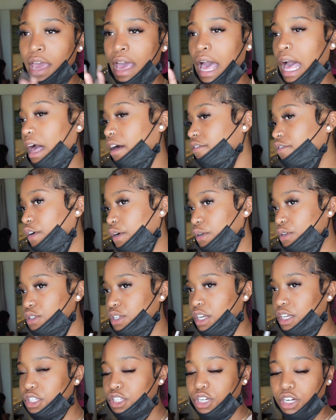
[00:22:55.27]
how a photo is
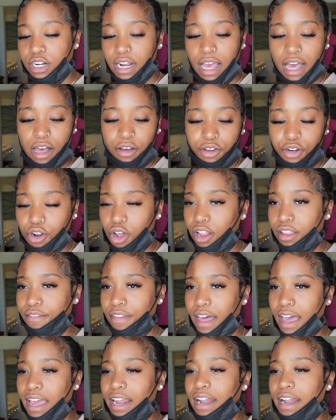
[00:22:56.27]
going to turn out and all of that.